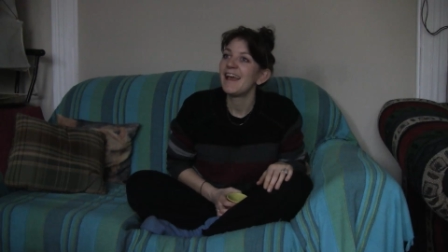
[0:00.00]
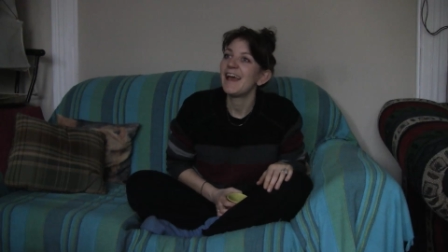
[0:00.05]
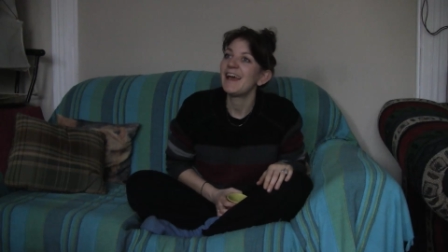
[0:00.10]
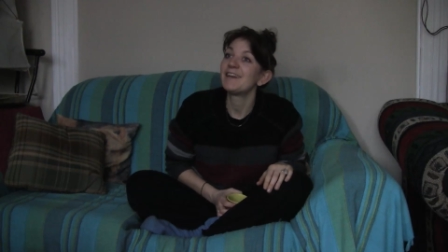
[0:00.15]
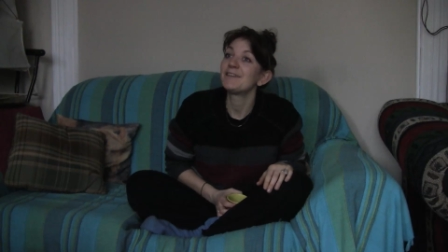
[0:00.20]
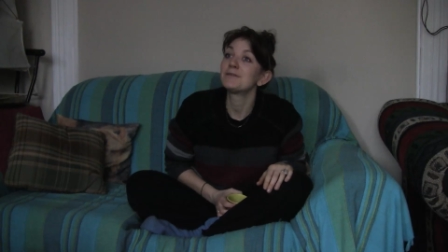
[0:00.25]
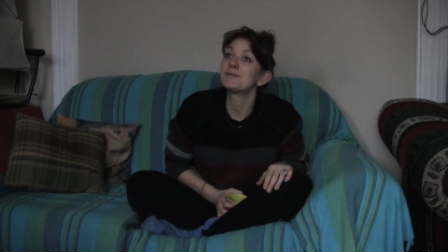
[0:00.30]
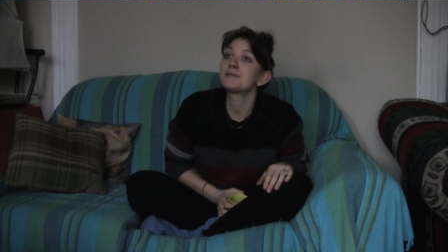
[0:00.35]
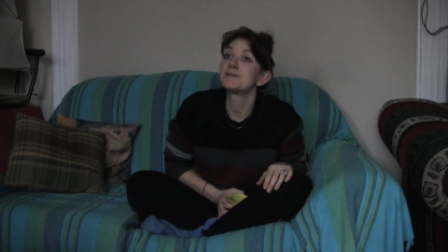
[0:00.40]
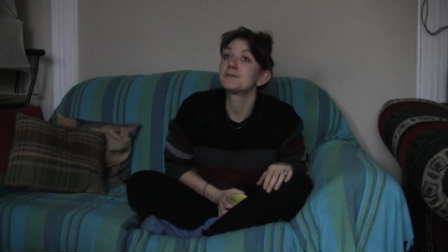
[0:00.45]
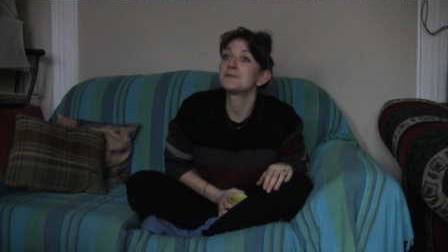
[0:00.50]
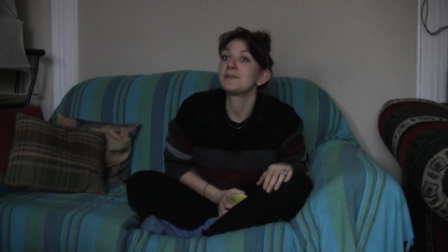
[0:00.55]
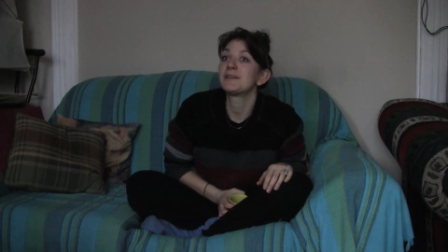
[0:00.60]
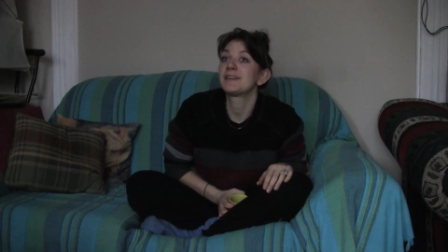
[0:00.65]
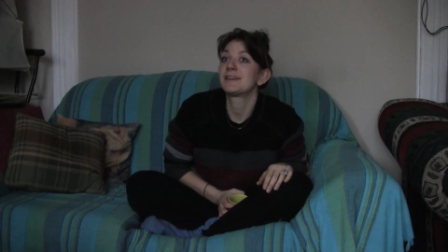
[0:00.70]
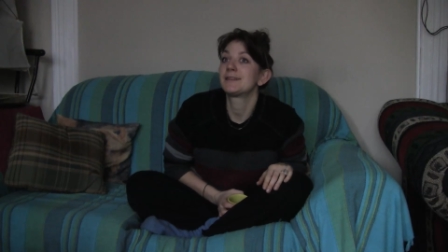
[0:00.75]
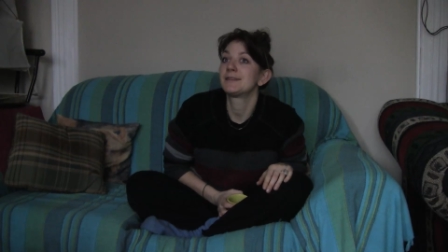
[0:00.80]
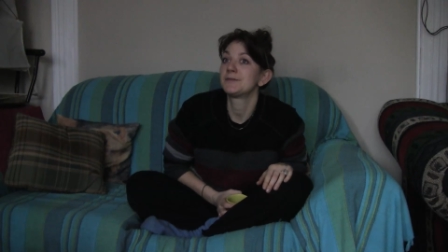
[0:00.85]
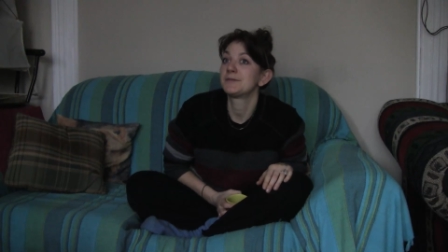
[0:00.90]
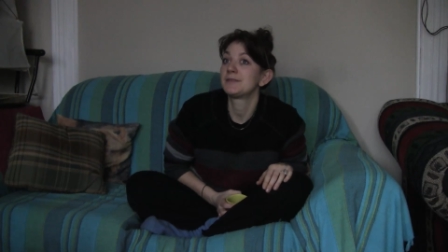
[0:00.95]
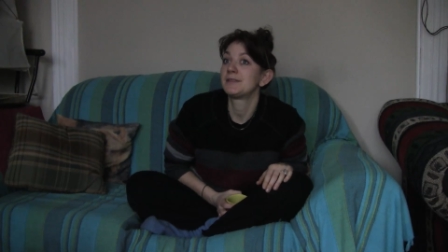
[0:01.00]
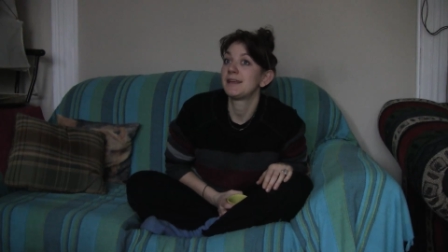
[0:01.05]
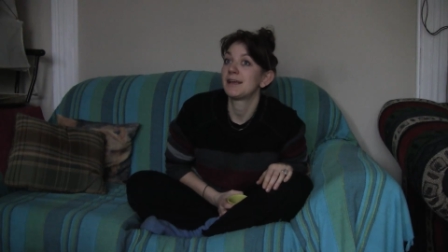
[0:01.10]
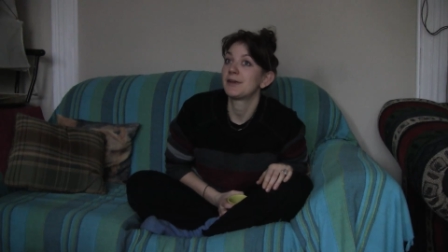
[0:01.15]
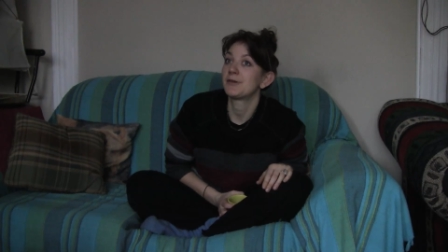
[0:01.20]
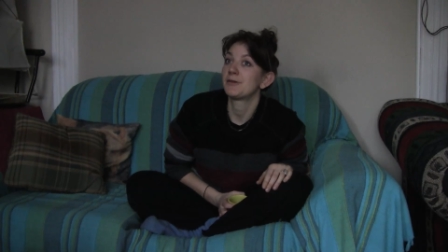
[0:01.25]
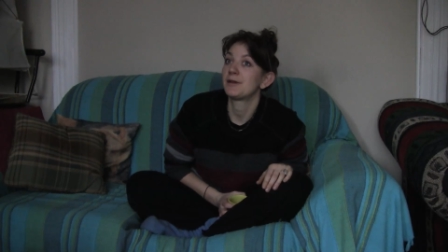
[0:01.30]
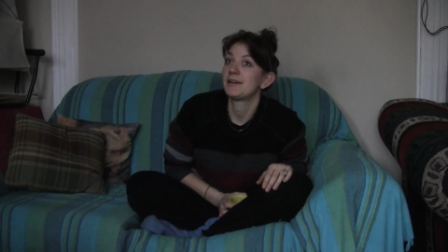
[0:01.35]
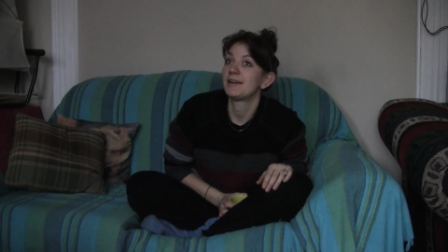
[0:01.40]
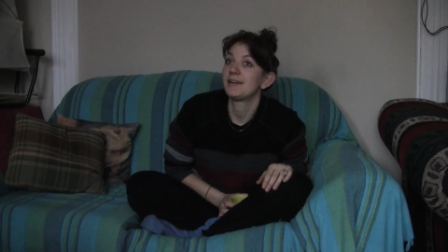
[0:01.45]
it was sweet because it was
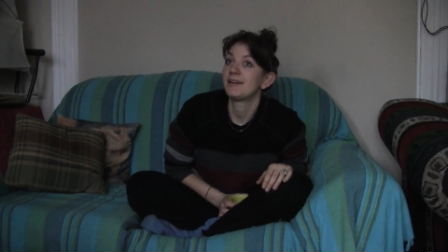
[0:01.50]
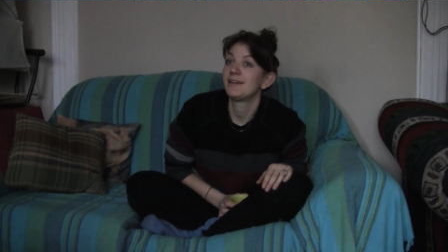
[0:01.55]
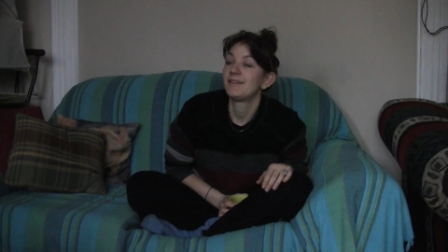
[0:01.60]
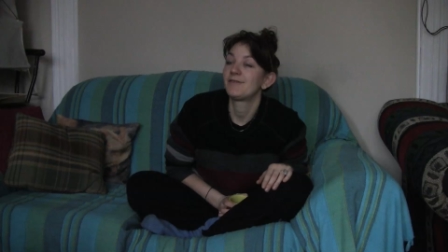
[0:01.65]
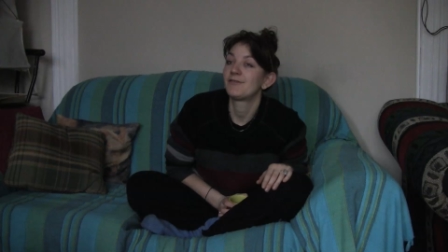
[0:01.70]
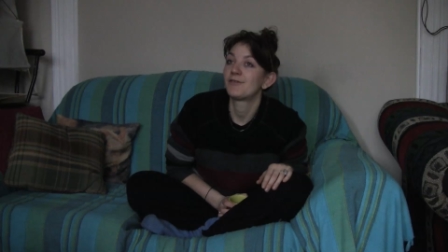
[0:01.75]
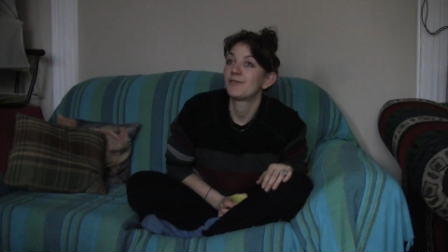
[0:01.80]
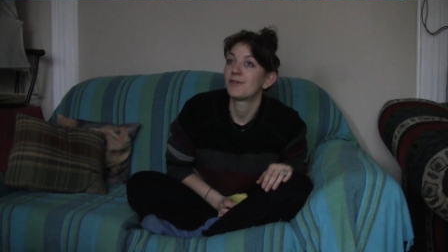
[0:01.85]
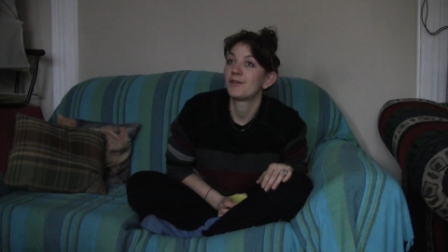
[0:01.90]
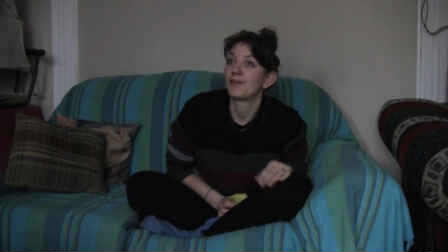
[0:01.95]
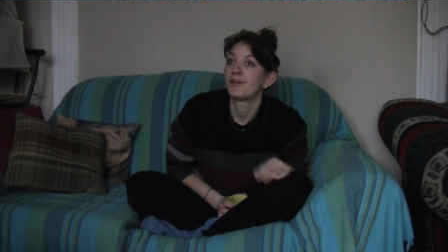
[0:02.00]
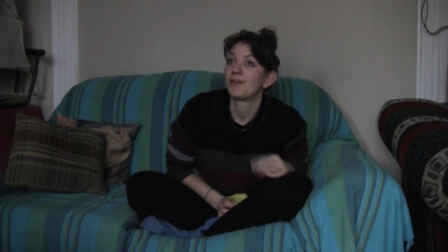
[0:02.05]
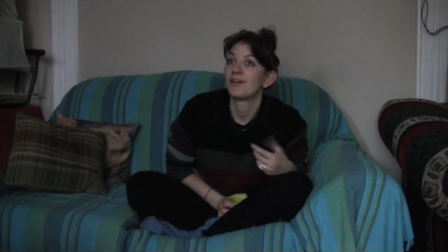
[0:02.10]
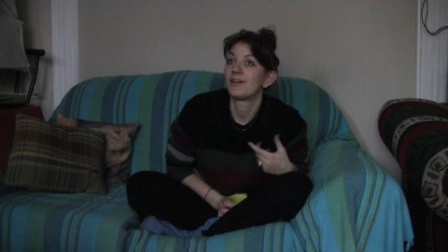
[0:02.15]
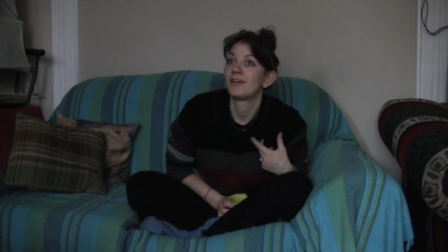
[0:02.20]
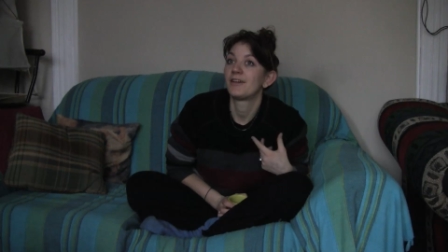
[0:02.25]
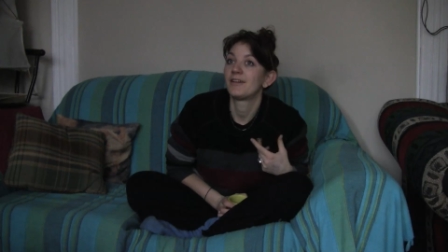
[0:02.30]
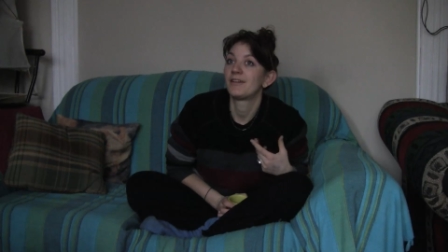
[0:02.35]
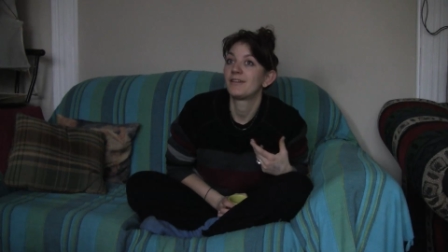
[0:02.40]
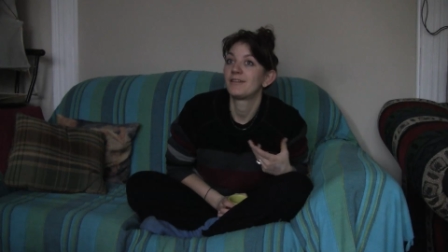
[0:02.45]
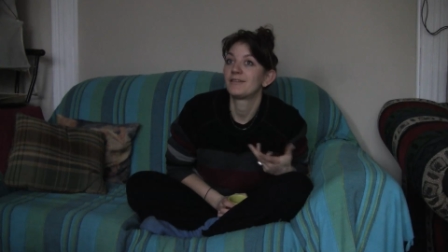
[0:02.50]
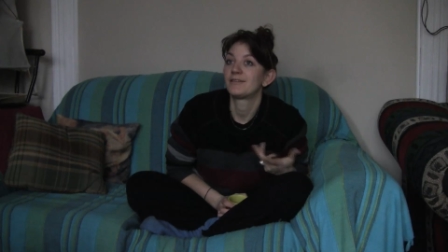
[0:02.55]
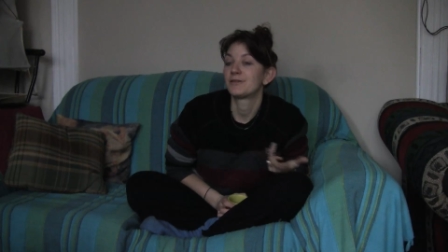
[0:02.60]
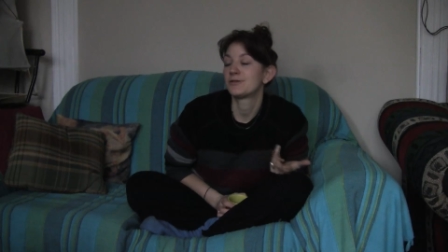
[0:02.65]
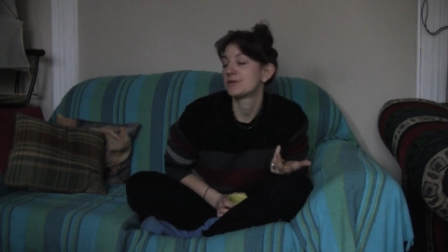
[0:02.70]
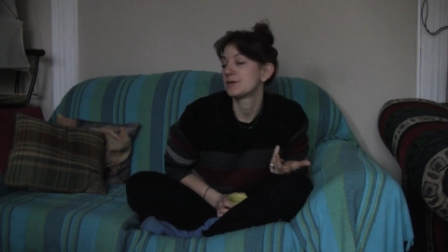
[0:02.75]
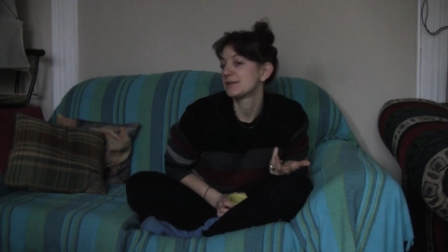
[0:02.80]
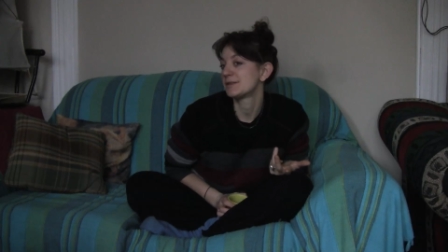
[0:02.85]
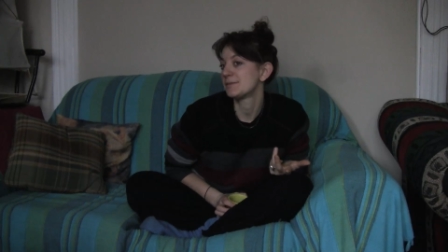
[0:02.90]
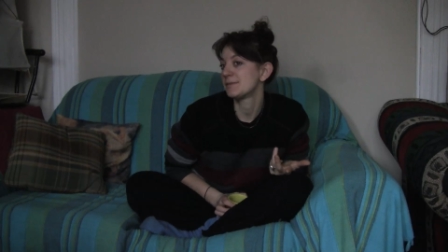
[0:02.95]
decorated for
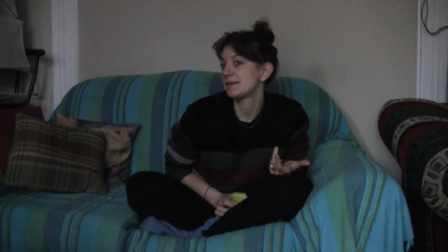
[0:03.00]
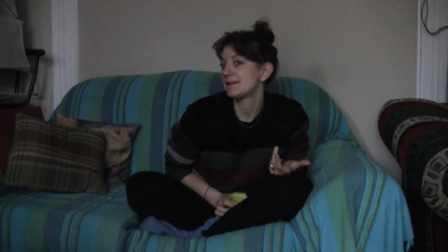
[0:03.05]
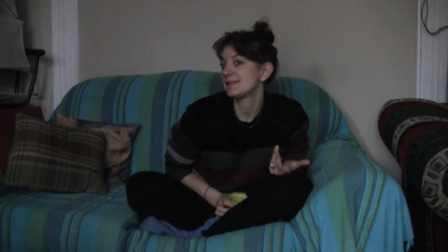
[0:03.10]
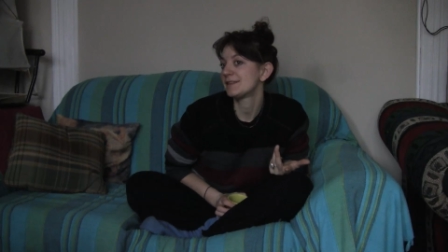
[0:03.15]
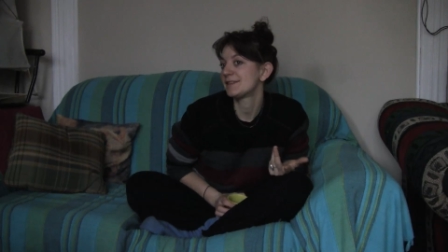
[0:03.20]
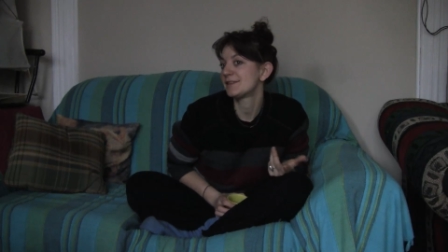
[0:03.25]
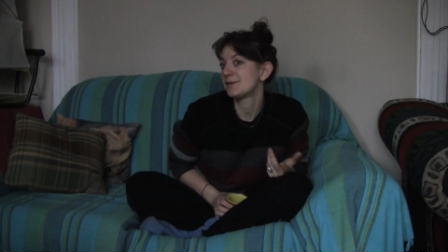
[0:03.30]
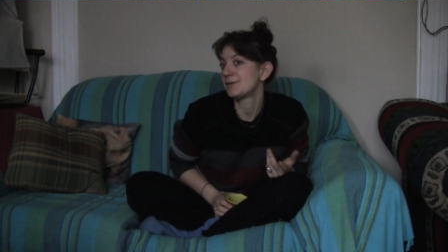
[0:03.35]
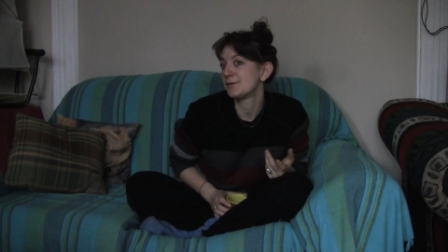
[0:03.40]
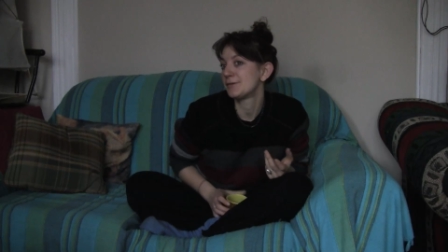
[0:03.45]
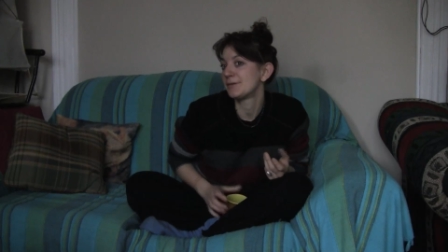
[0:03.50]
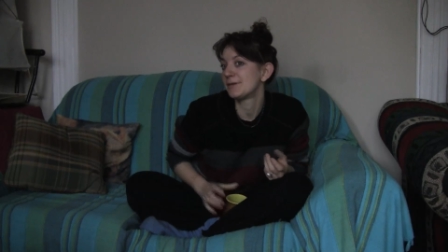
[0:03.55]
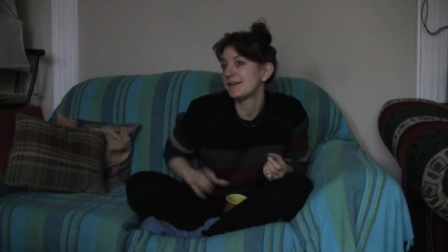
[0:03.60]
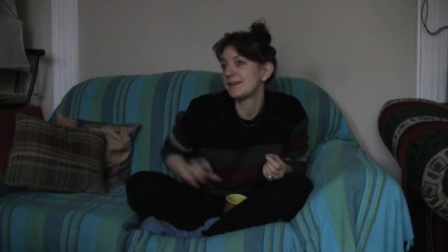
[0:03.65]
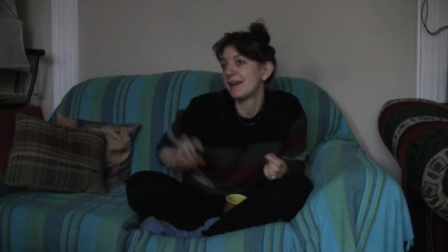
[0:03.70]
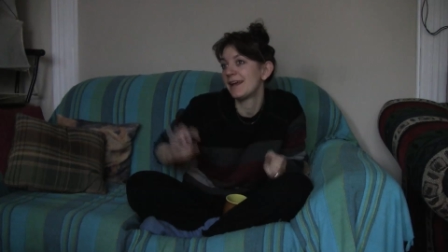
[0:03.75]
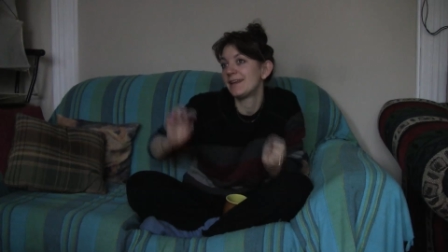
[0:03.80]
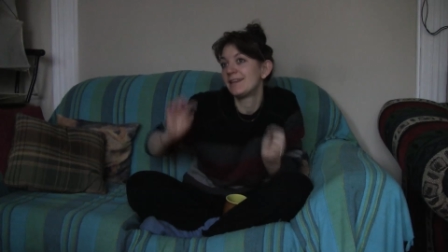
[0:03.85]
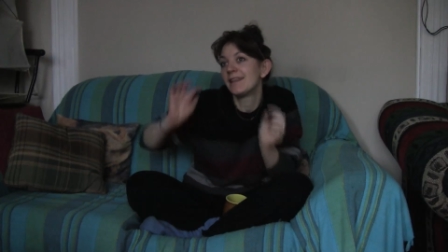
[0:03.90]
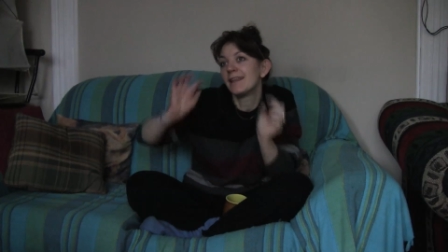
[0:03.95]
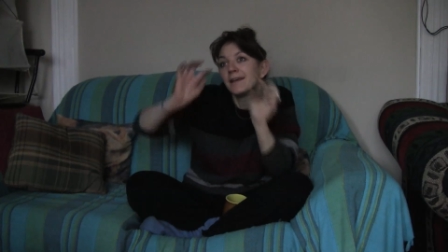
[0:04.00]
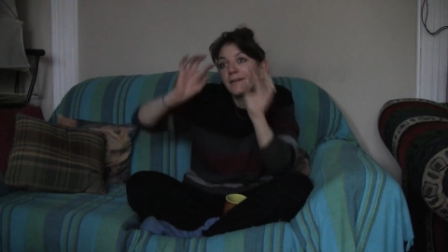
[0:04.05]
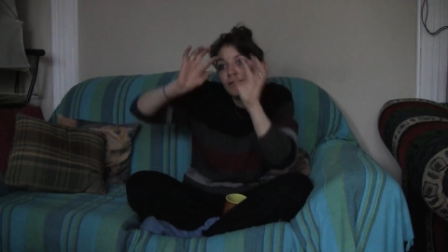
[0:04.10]
Christmas, so it had